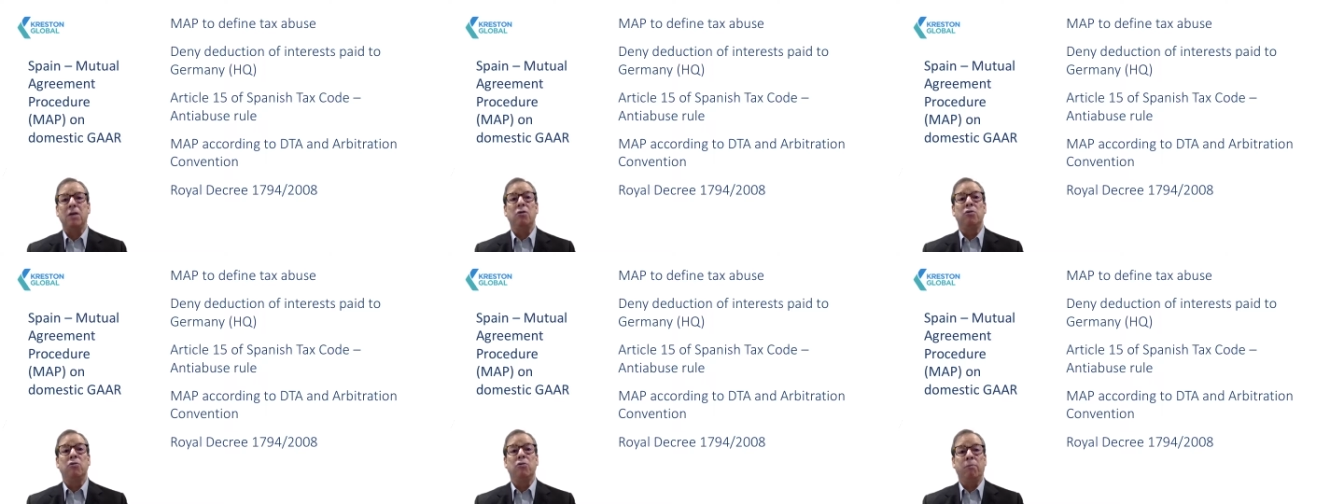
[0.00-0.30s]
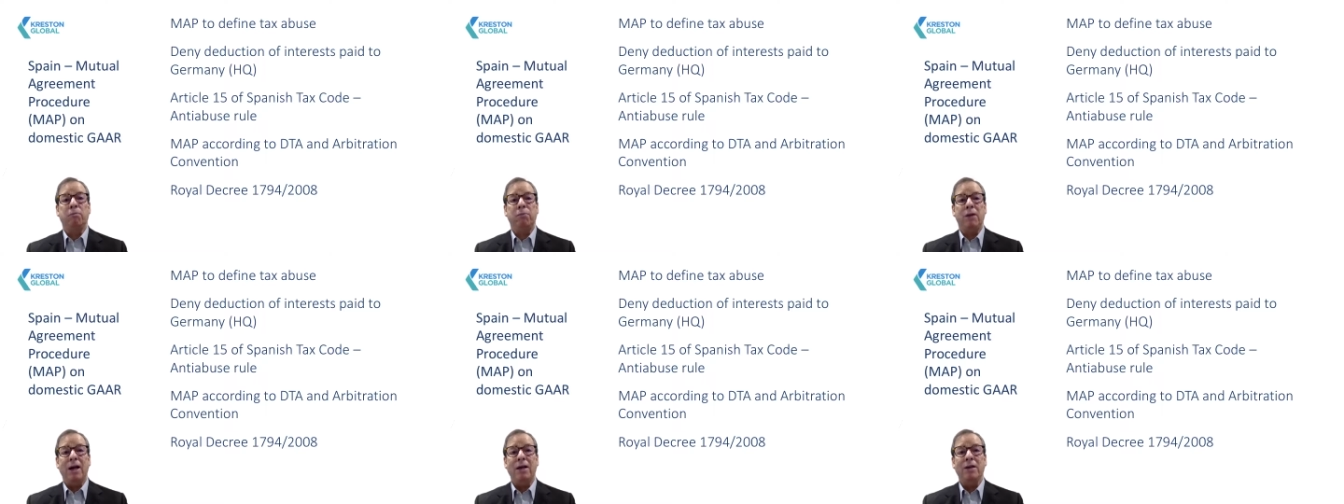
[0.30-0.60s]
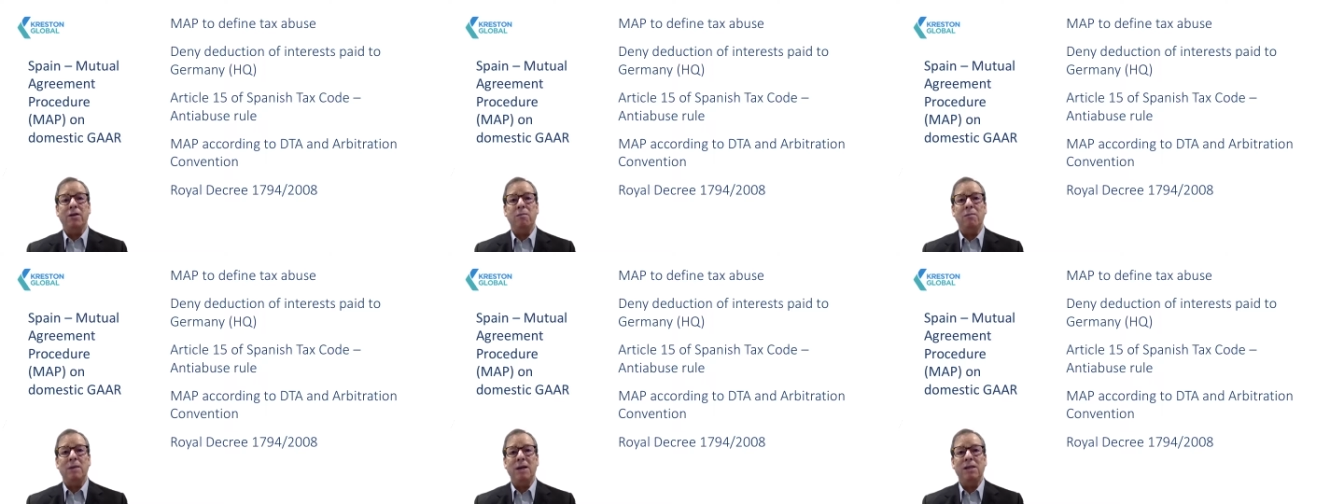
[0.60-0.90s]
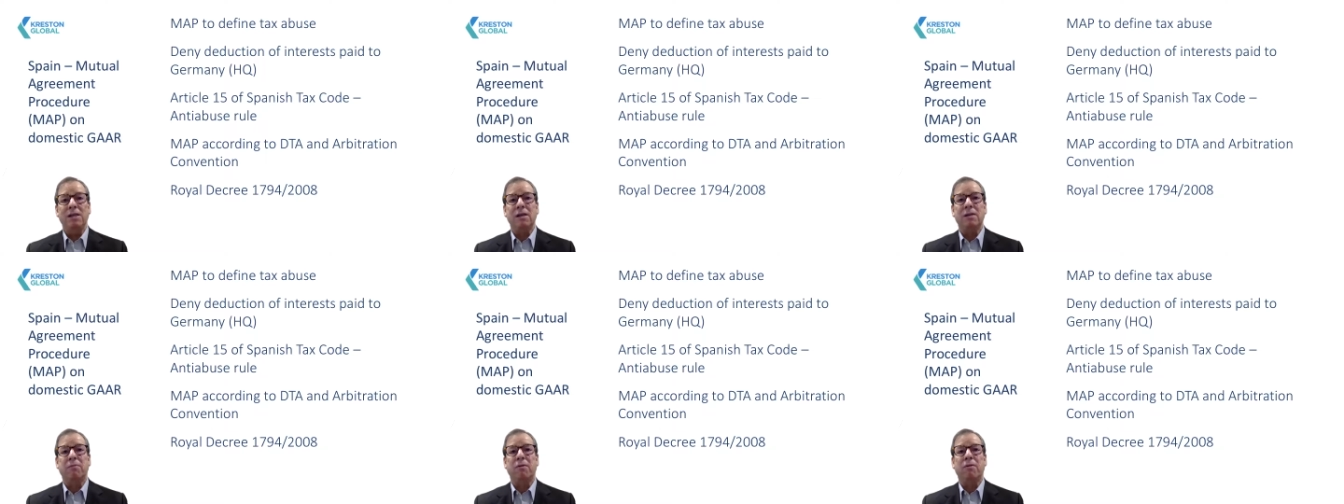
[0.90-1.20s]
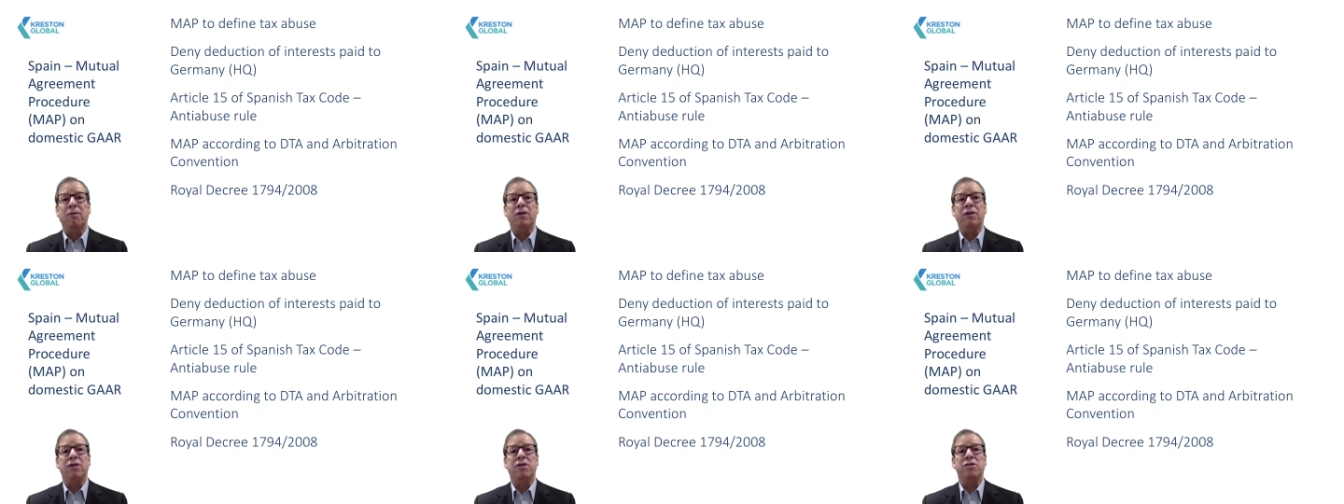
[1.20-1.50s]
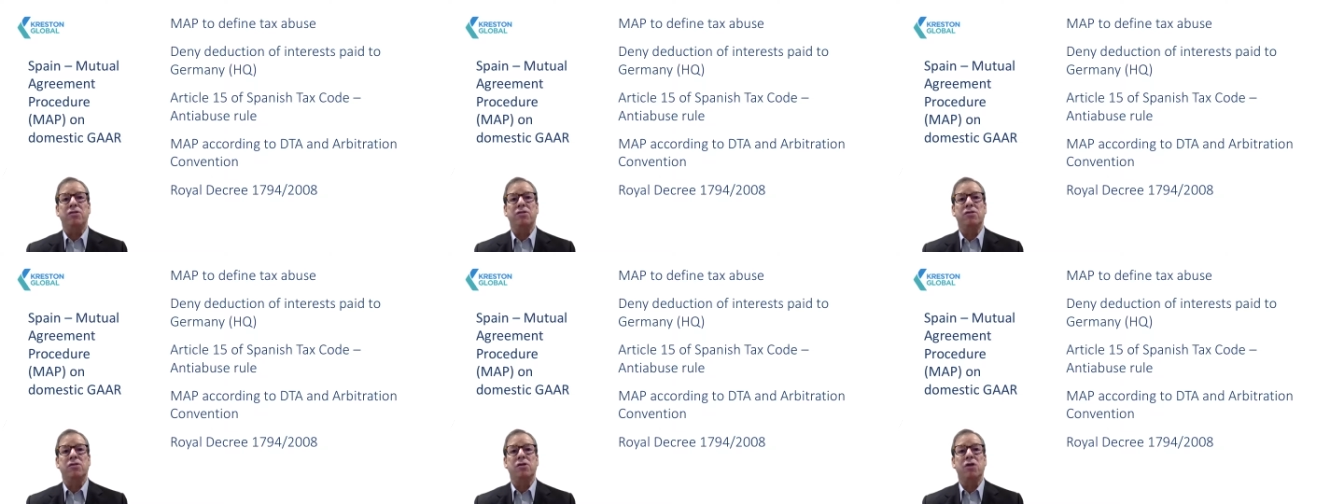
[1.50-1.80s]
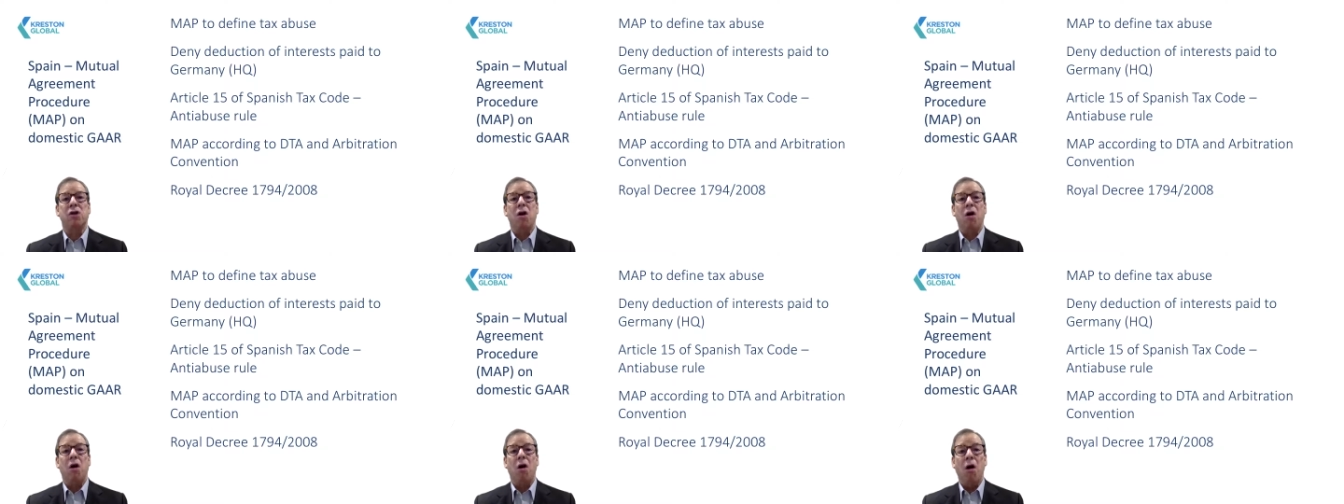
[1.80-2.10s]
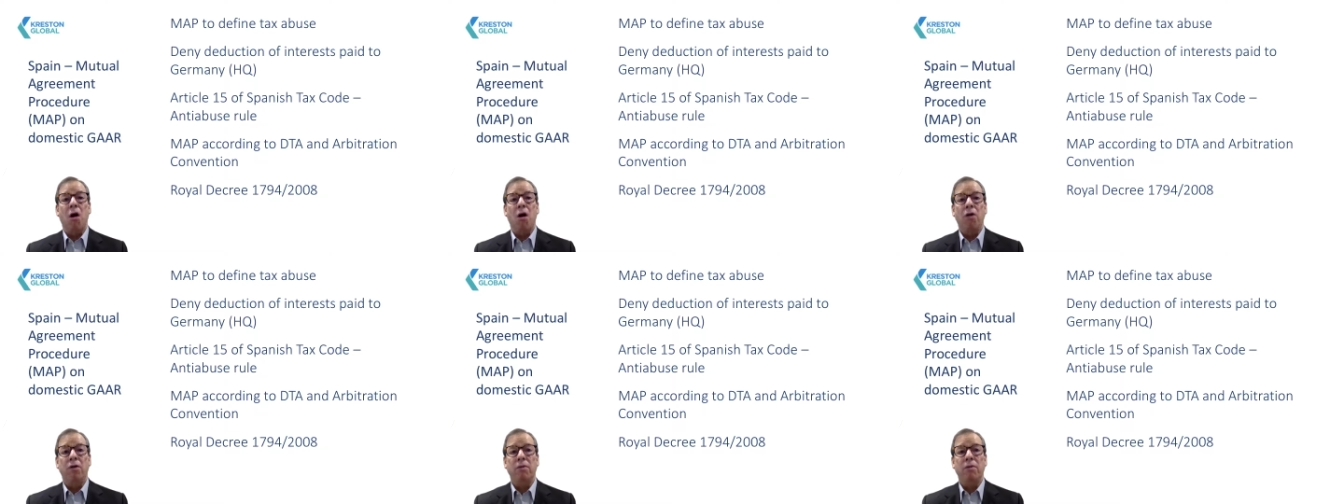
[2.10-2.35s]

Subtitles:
to apply domestic provisions on